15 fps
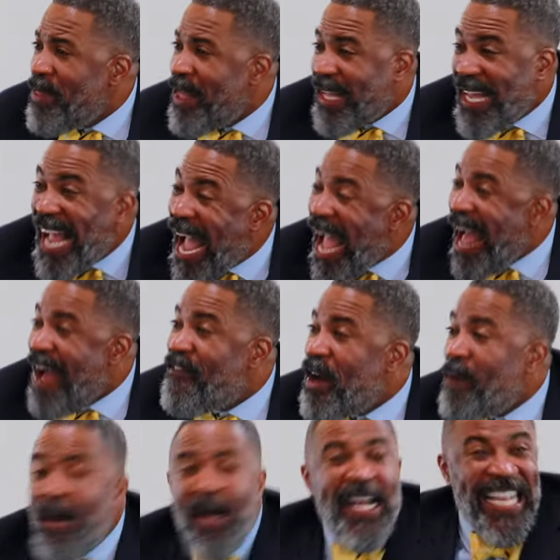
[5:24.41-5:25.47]
can have a
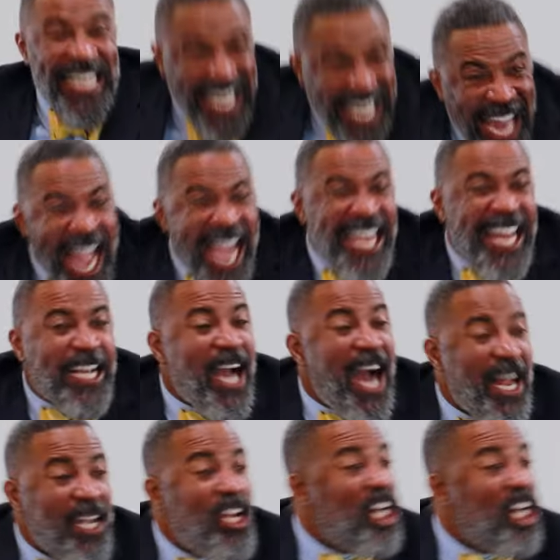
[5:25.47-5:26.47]
mechanic under a